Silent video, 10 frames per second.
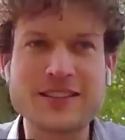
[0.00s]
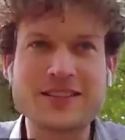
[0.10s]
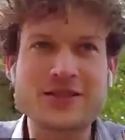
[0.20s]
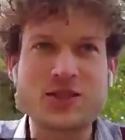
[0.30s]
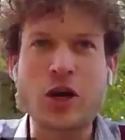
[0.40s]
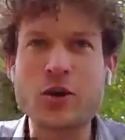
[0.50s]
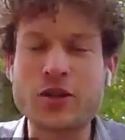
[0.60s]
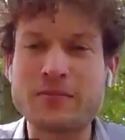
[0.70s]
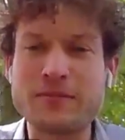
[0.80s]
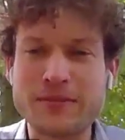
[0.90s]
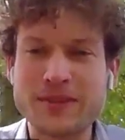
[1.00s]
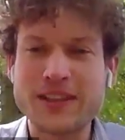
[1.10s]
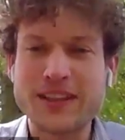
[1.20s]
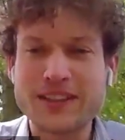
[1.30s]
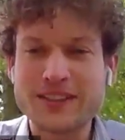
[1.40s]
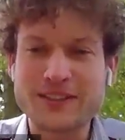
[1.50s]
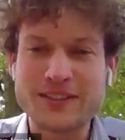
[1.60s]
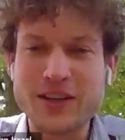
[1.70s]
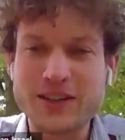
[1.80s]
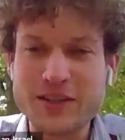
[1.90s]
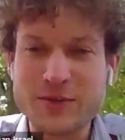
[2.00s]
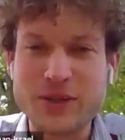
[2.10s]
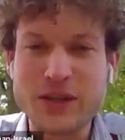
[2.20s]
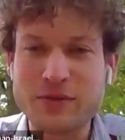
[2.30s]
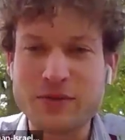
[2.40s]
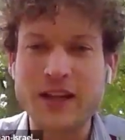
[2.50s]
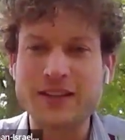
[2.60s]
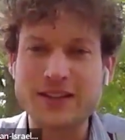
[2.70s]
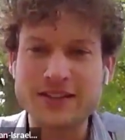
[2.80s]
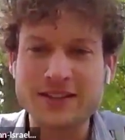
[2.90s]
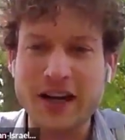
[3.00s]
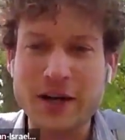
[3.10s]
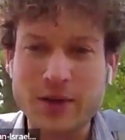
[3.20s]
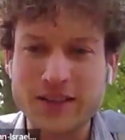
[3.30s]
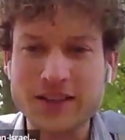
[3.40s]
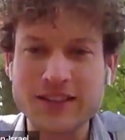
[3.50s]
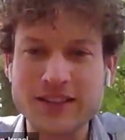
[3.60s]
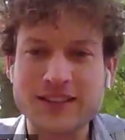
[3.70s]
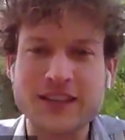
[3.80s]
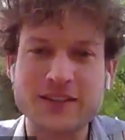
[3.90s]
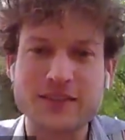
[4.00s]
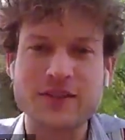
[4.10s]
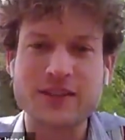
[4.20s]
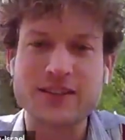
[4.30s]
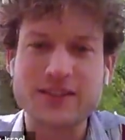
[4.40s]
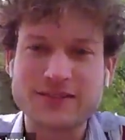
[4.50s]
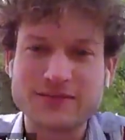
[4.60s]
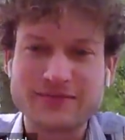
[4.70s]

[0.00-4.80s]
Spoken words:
showed him the Israeli flag directly in his face.